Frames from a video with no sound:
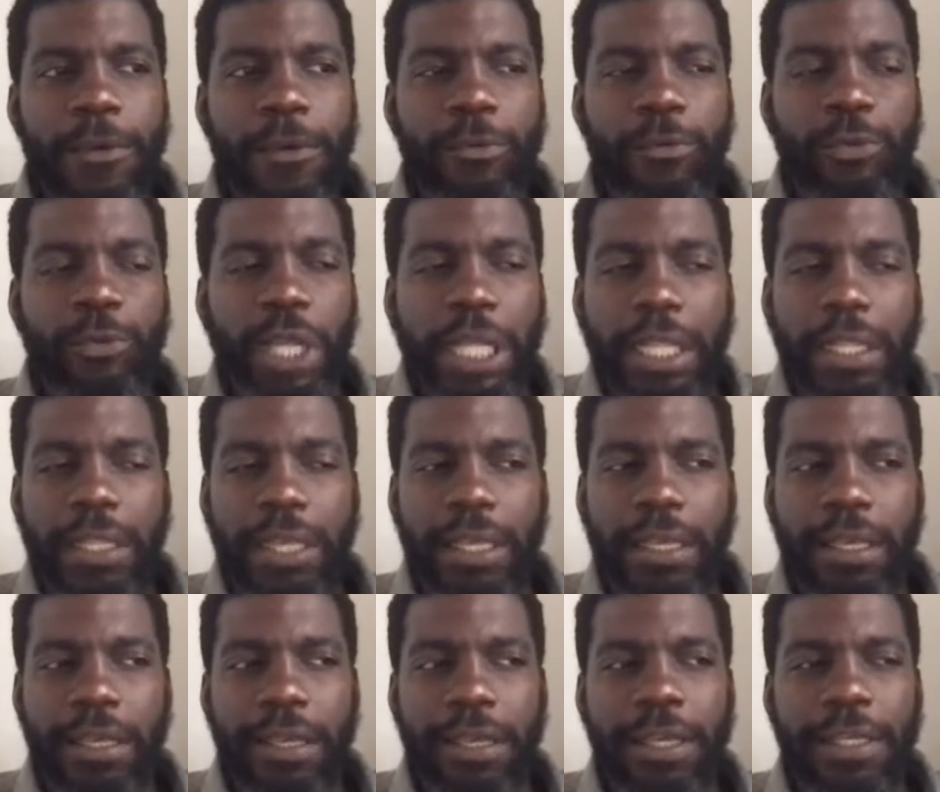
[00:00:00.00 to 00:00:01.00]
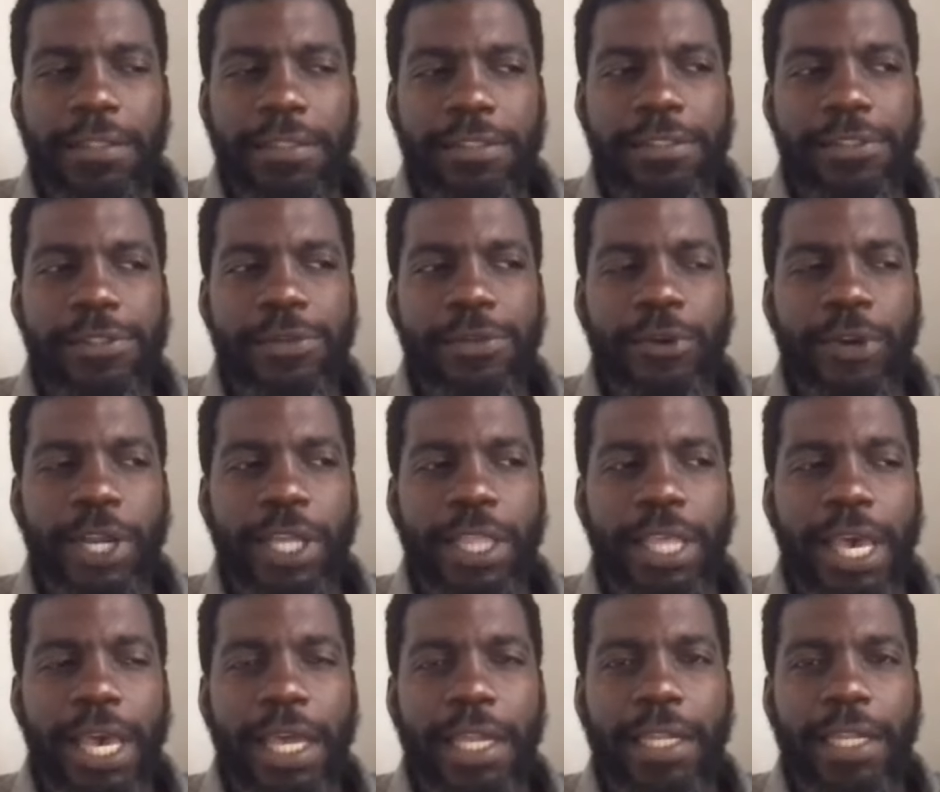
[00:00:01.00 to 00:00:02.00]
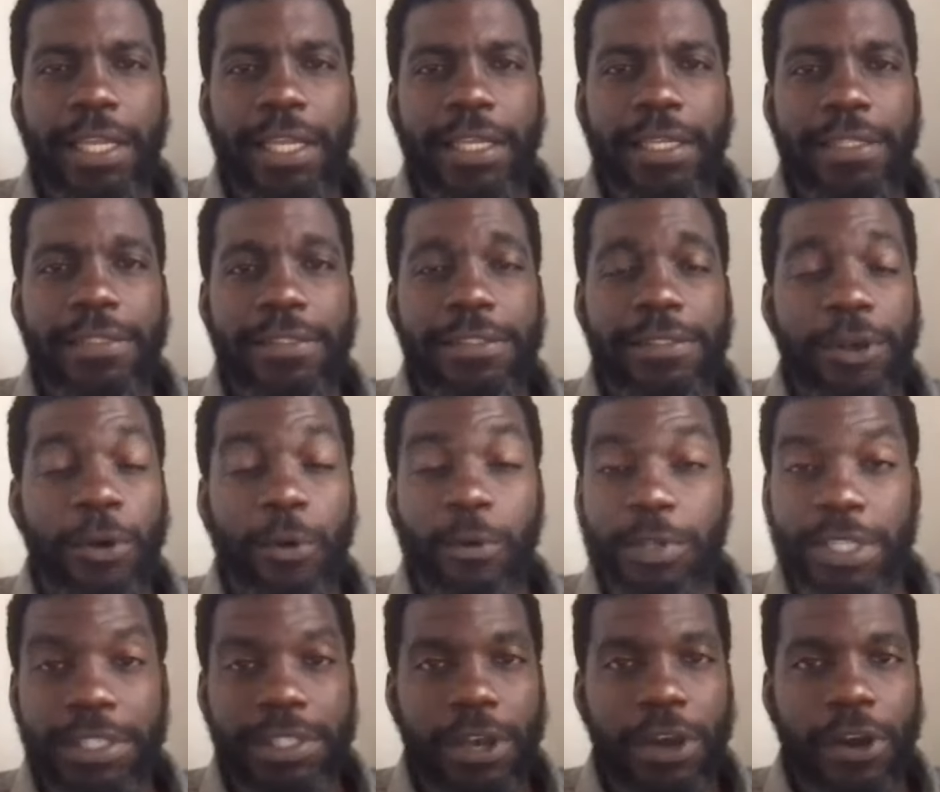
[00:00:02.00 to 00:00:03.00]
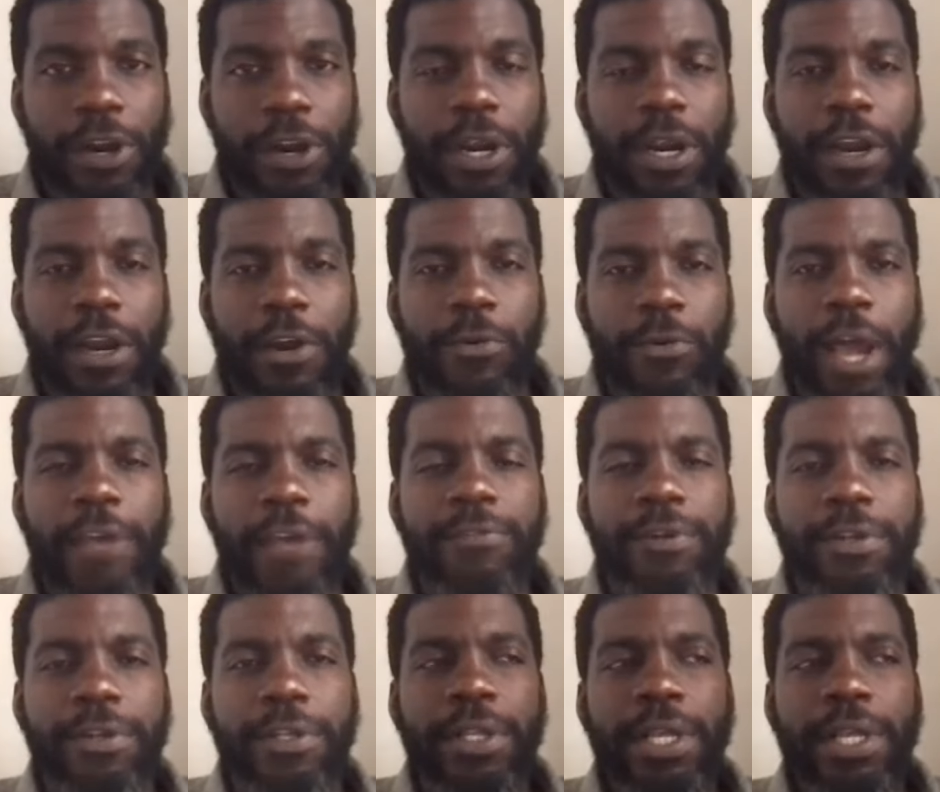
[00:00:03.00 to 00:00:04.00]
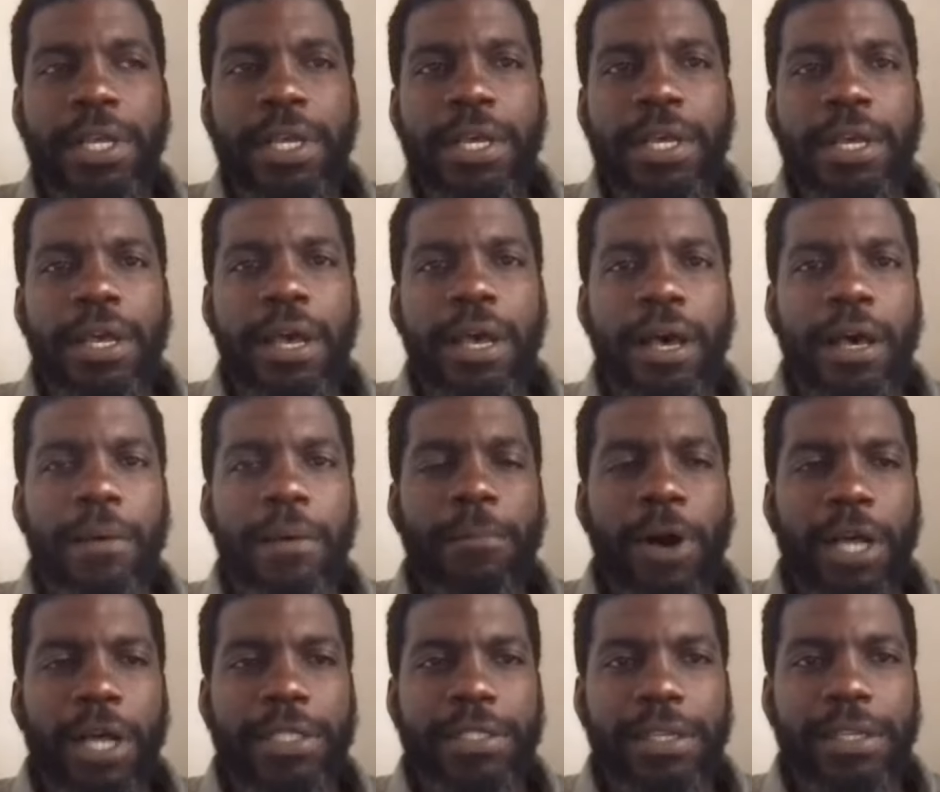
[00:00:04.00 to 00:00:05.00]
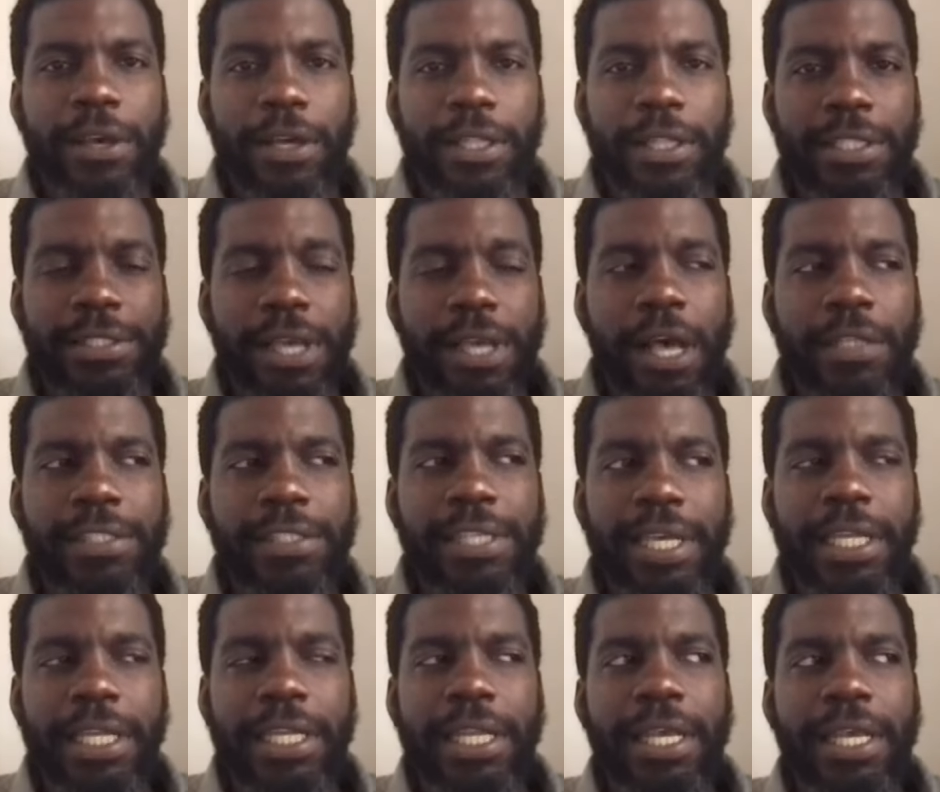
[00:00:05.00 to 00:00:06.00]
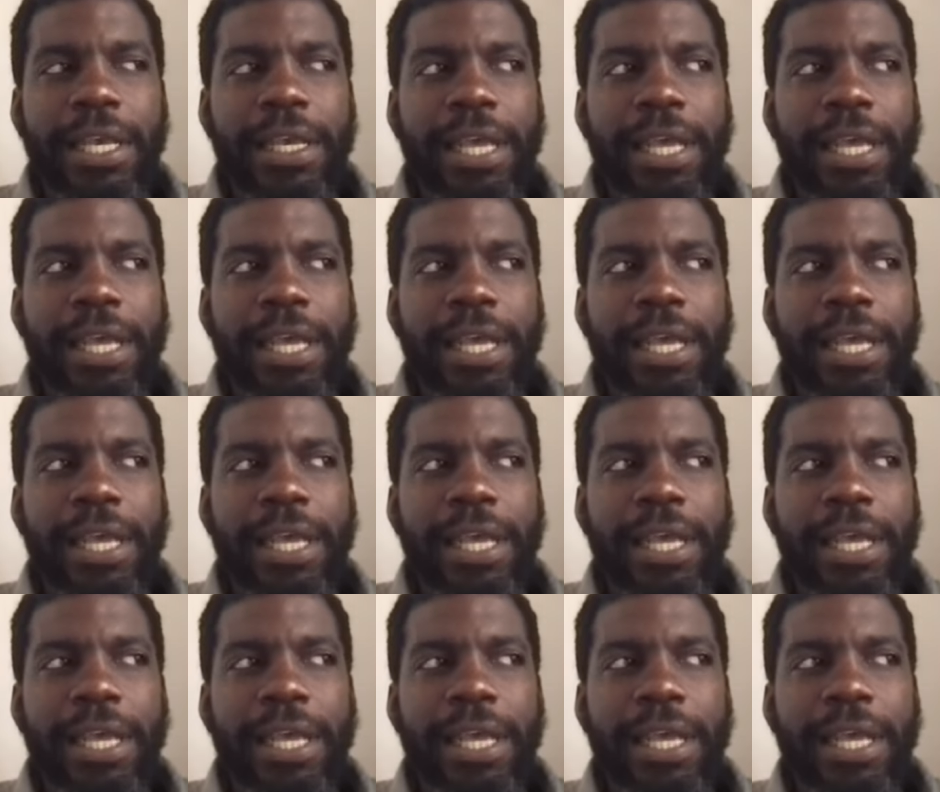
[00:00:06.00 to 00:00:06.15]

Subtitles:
really is a story that is as old as our arrival on this continent.